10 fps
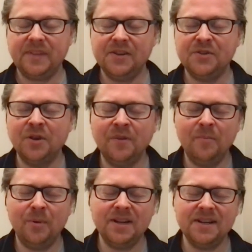So if our
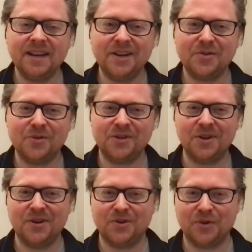body's electro
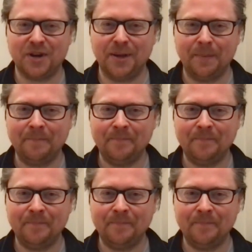circuitry